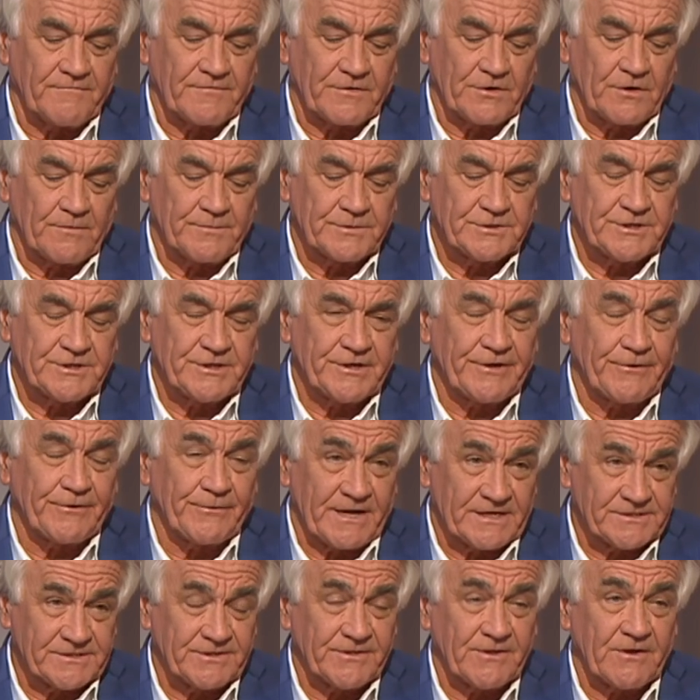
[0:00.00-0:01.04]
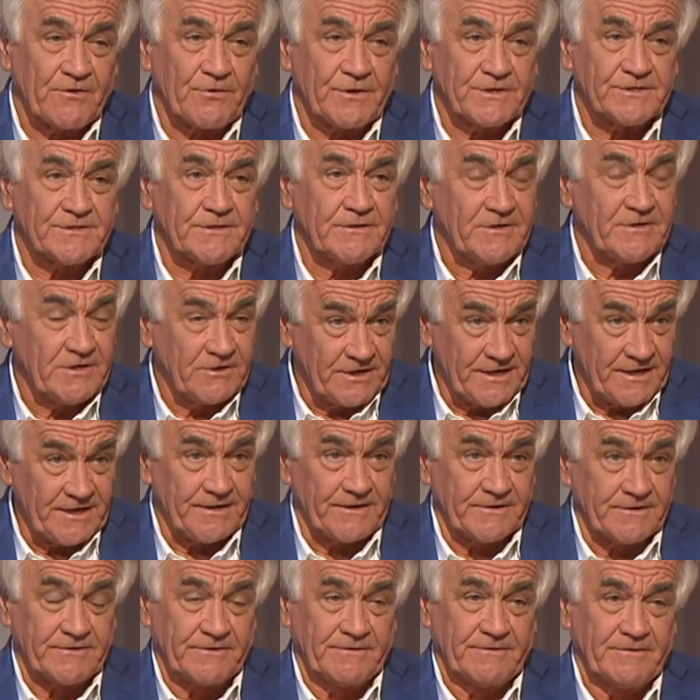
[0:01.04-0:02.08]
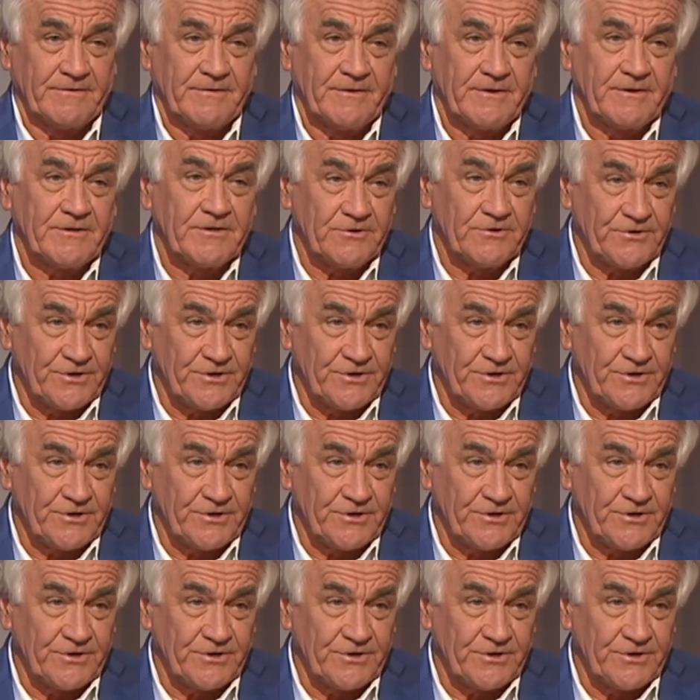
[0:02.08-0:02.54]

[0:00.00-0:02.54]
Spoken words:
you an opportunity to answer the question. You didn't. You